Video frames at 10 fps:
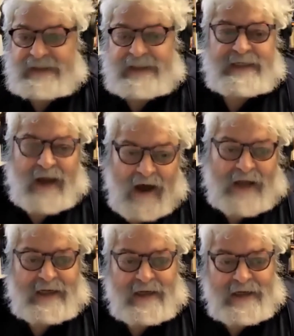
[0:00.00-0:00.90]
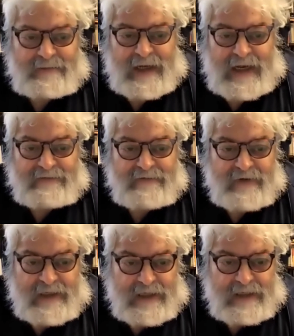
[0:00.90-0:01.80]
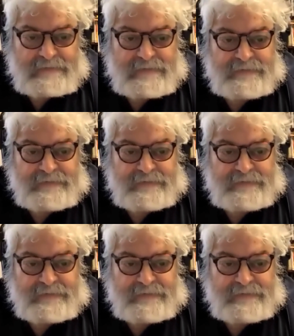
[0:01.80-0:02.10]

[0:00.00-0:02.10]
did not claim to have invented it.